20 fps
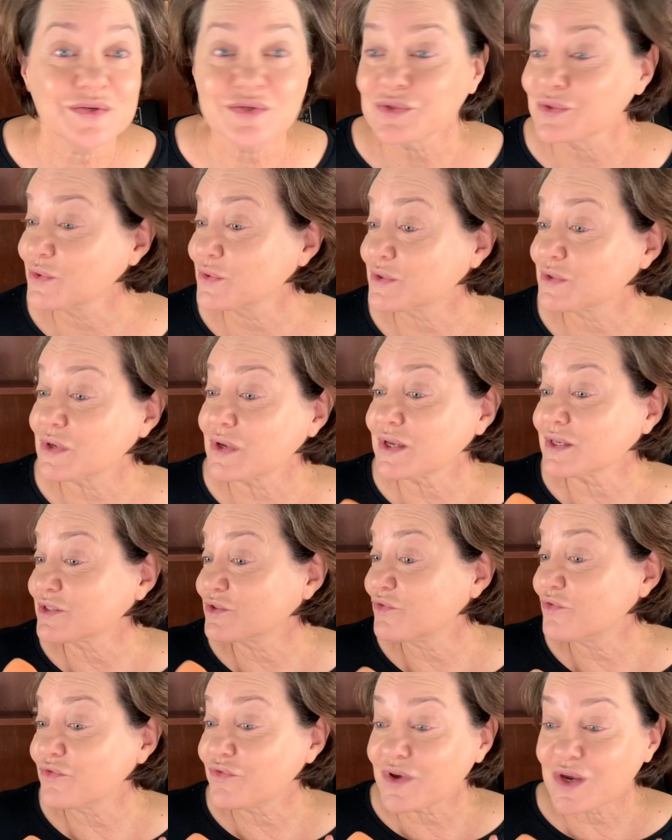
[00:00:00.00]
It's
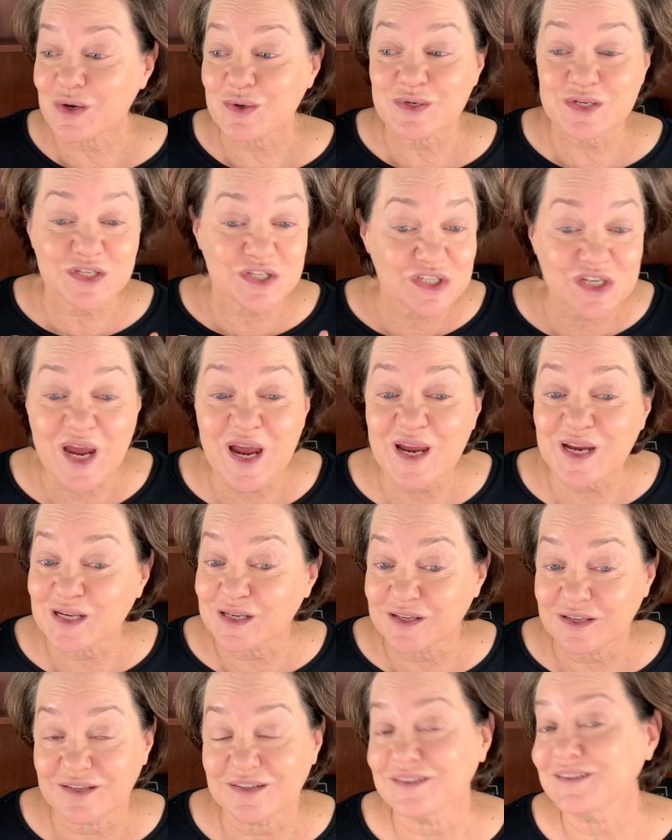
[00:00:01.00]
very
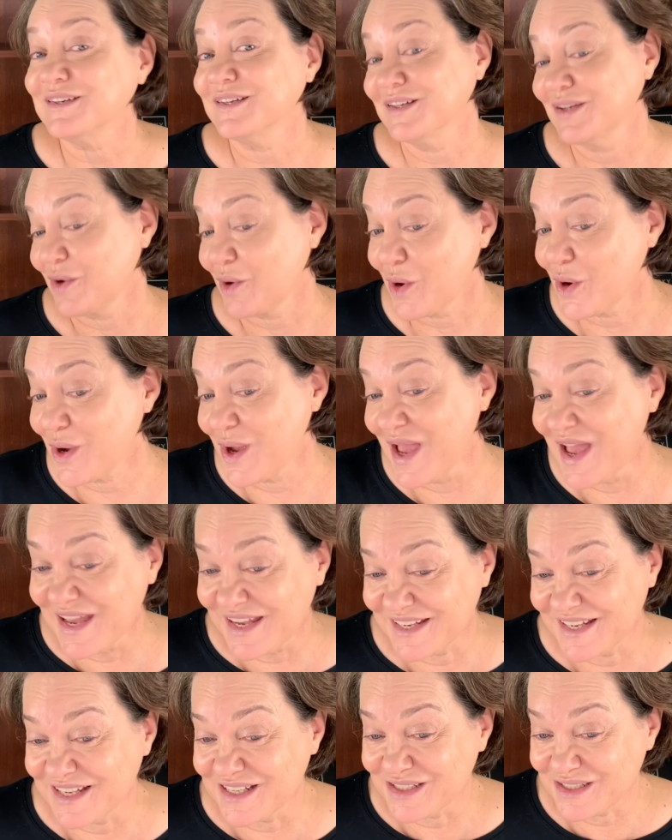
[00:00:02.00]
shiny.
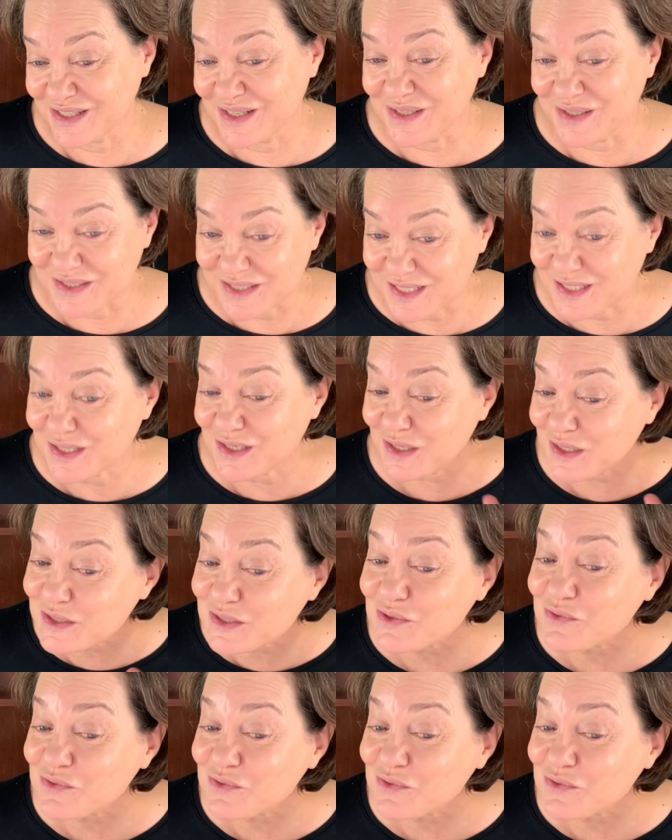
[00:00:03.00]
It is